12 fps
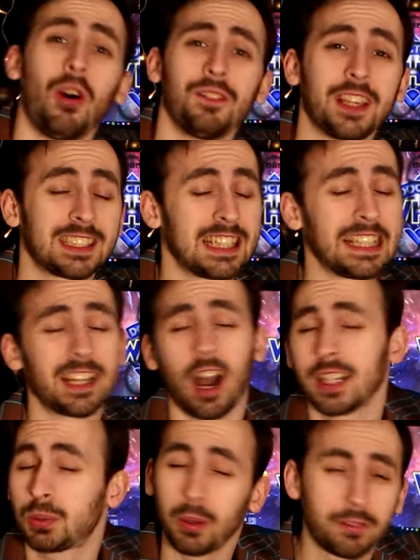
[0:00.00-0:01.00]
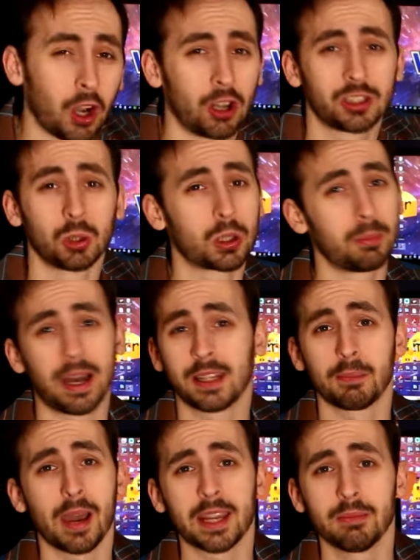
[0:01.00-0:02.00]
obviously, guys, we've got to talk about
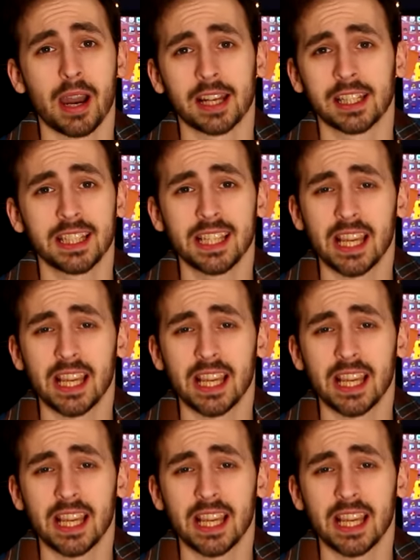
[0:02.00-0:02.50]
the main man of the